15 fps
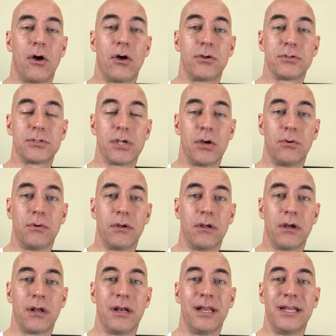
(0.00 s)
also,
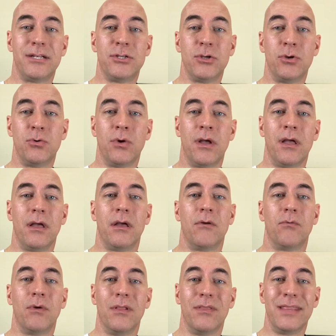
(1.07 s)
you're going to need to
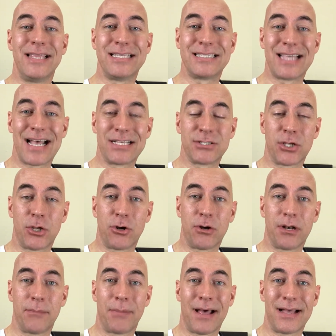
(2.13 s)
release that
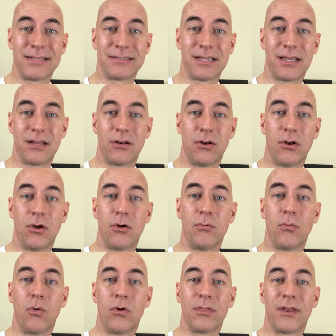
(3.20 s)
security deposit
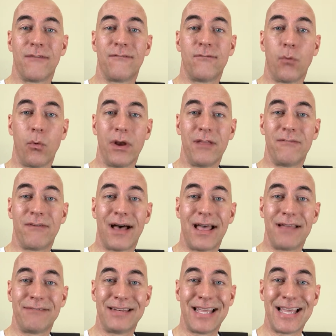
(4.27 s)
no more than
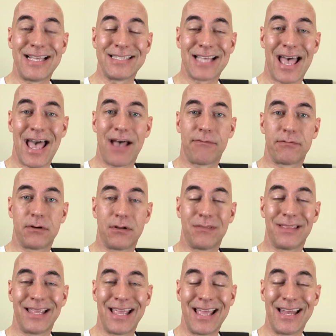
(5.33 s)
45 days
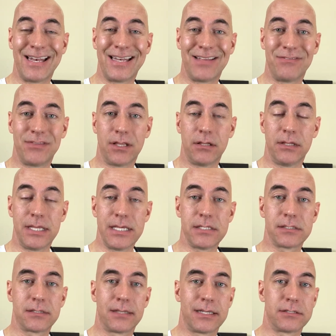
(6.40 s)
after the end of the
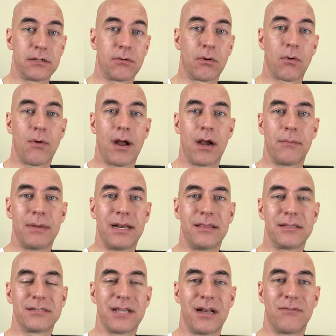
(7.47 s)
lease. That's a requirement
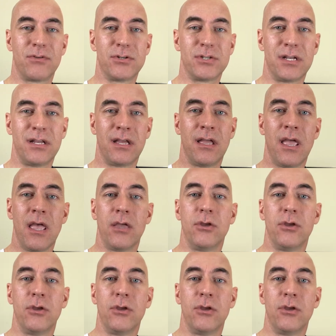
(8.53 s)
in the state of Virginia.